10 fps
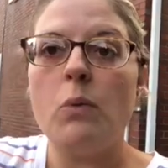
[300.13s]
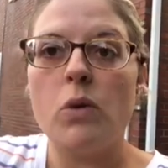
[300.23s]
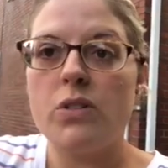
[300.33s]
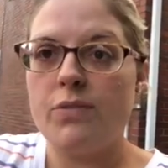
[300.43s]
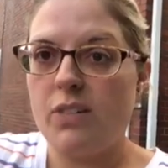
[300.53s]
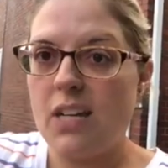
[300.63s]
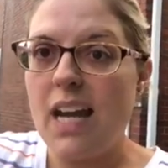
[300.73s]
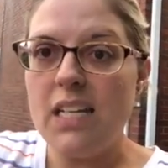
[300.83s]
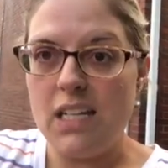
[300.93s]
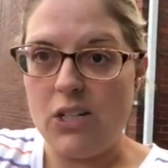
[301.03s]
horse for
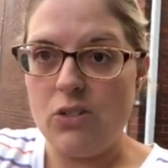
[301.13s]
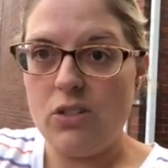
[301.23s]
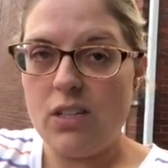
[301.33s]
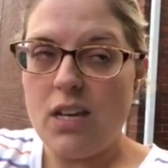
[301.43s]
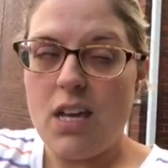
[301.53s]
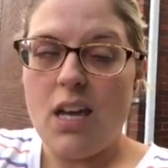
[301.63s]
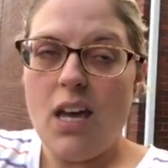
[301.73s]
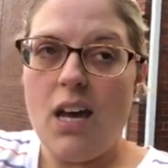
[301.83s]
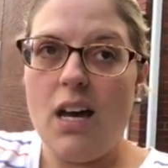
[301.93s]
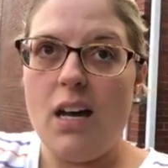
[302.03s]
9 years,
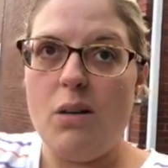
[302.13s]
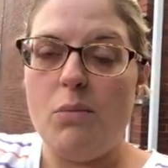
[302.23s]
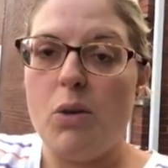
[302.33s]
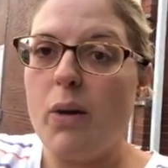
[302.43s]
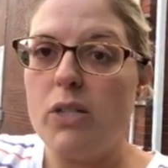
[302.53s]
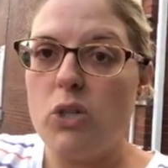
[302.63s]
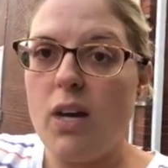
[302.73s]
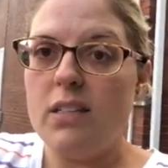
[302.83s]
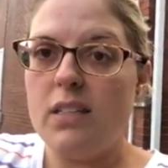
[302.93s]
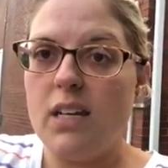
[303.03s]
who I
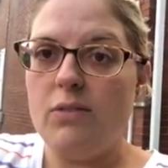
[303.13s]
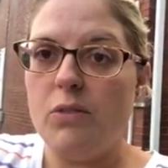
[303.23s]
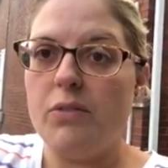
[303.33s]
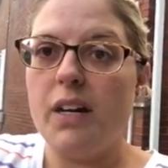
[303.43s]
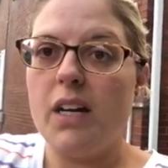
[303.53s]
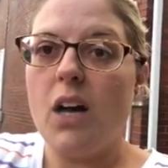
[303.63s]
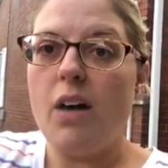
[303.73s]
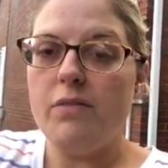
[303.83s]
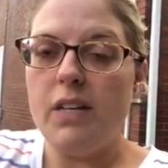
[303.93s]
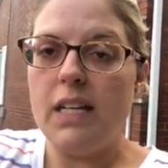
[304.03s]
trust and I feel very
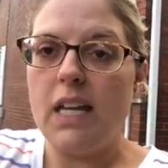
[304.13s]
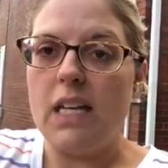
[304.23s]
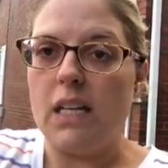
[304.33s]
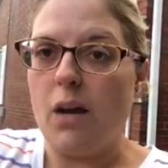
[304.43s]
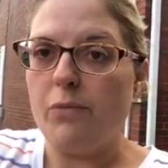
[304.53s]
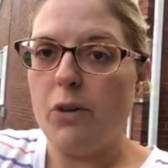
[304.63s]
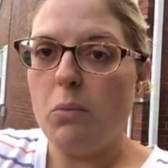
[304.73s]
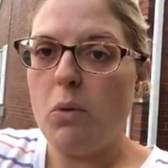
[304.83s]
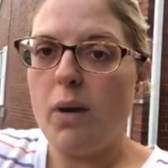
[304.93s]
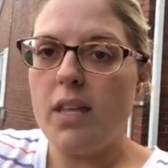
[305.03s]
confident and
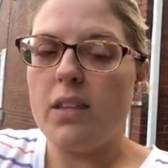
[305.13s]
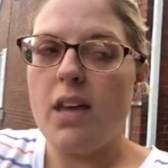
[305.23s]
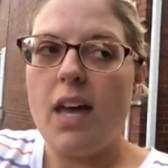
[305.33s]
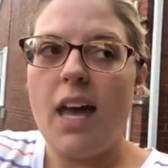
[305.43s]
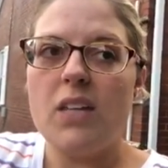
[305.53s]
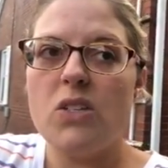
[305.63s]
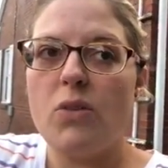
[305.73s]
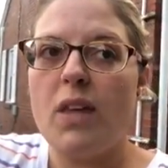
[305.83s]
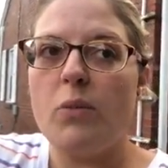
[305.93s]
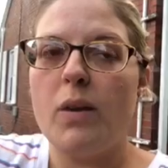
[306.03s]
comfortable with. And so
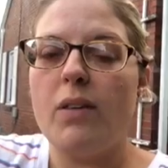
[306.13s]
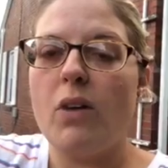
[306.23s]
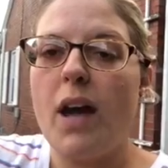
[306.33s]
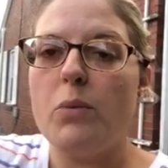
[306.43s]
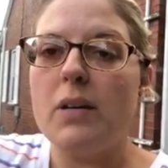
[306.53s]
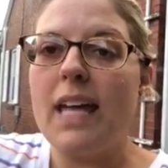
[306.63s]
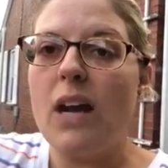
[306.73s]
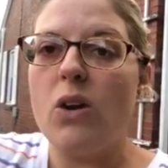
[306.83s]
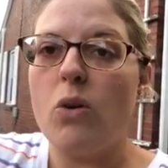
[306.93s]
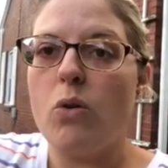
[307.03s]
then whenever I would get
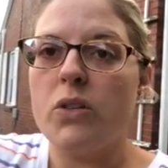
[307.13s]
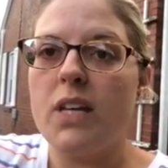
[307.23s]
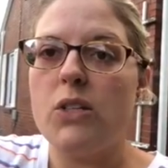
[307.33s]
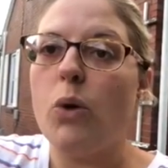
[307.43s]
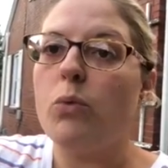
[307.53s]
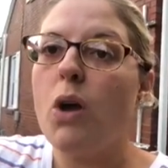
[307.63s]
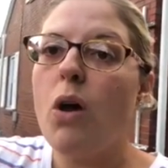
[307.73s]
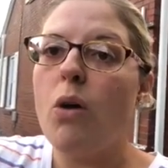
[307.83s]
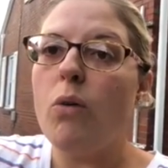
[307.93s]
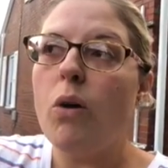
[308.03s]
on a horse I don't
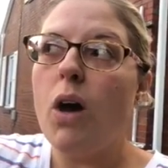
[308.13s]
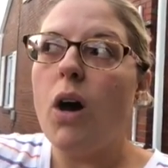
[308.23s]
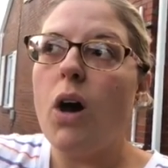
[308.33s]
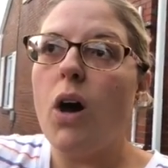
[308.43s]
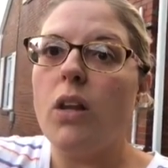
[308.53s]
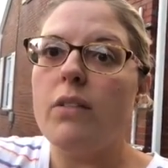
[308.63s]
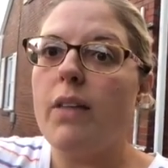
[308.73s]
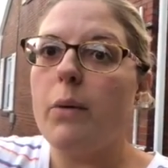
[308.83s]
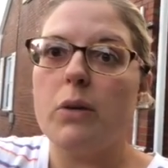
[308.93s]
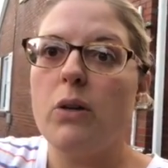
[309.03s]
know, all of
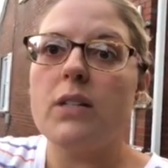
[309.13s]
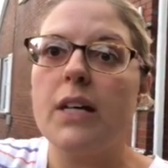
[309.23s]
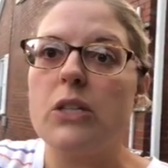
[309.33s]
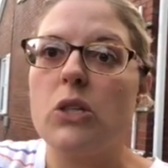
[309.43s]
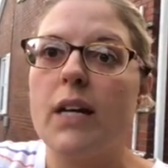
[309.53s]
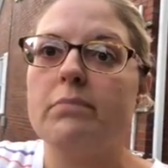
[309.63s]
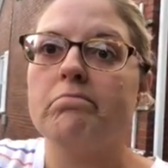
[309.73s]
that would go down the drain.